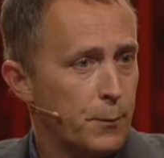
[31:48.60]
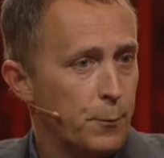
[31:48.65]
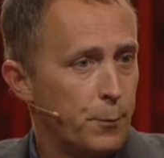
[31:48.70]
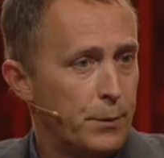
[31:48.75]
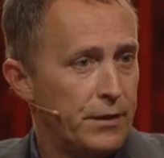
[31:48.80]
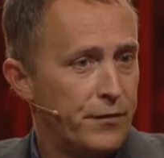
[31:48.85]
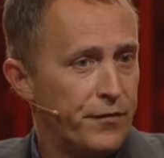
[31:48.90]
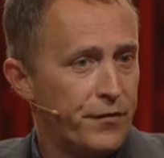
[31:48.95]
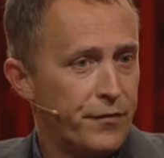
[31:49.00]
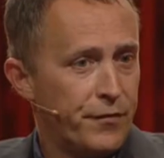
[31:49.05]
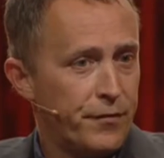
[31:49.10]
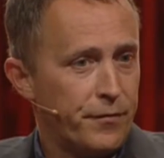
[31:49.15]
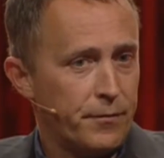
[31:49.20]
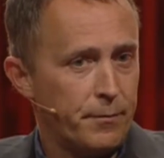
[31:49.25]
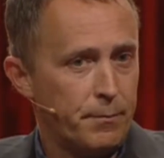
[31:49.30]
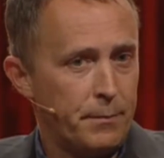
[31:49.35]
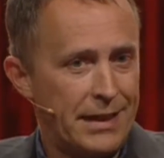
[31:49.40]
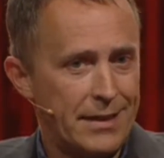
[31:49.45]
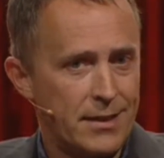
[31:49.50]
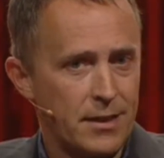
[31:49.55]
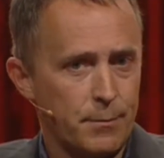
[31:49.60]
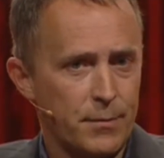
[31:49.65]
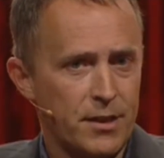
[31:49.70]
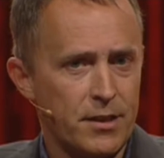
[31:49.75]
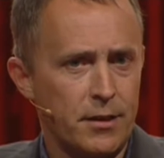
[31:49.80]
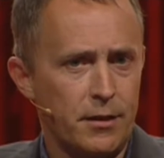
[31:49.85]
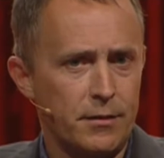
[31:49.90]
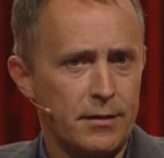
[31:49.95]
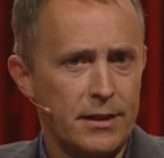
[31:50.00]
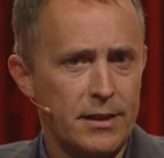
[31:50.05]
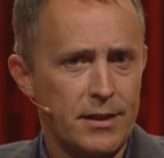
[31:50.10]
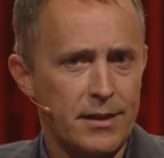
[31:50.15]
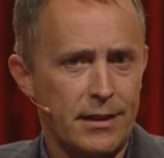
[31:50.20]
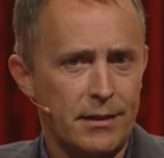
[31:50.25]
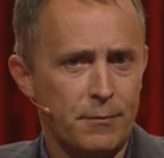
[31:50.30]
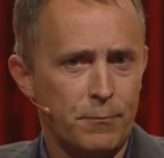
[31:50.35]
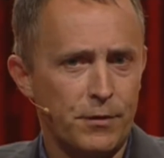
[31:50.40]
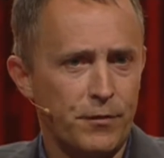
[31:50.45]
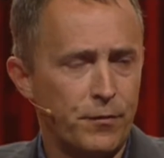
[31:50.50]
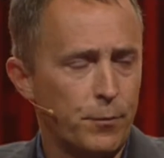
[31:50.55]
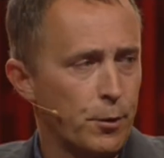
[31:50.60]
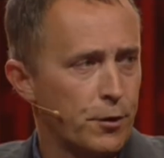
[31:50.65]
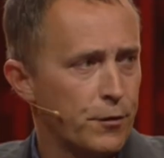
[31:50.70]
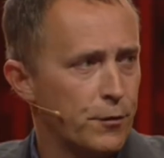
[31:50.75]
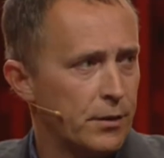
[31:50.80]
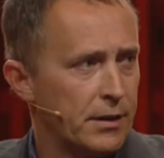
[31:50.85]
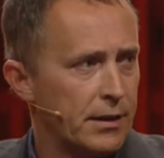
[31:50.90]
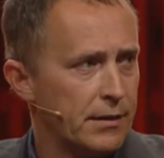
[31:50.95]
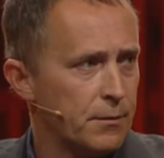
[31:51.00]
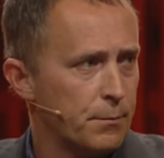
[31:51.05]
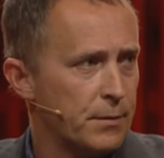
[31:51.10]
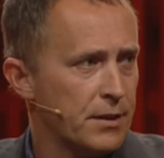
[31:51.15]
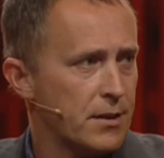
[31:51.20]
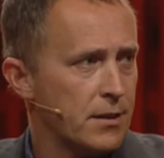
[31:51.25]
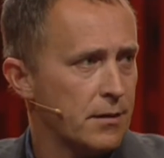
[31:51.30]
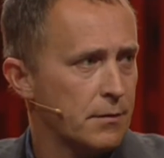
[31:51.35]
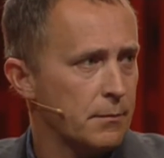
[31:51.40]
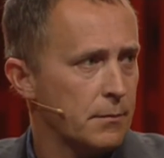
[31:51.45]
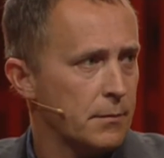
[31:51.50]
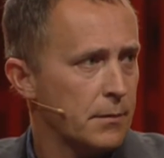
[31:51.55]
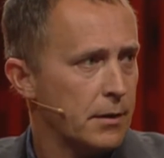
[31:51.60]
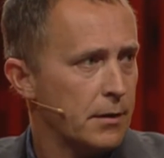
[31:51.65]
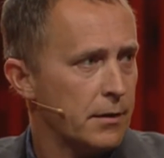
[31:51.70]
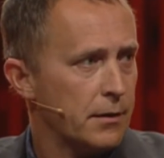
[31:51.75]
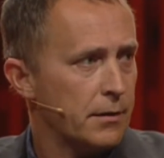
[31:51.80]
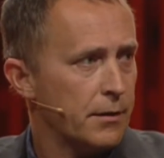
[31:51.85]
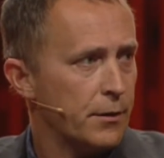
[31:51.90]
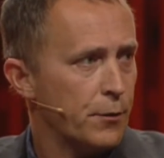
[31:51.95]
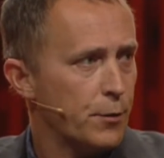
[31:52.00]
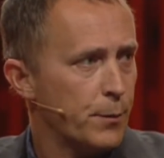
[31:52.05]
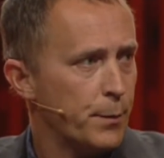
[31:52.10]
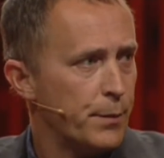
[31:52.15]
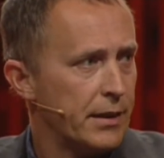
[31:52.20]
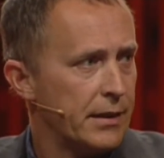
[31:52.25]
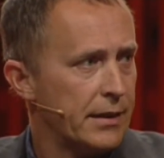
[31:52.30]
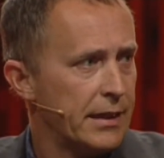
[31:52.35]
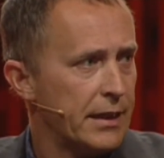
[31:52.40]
We've made some studies and we've worked together with some European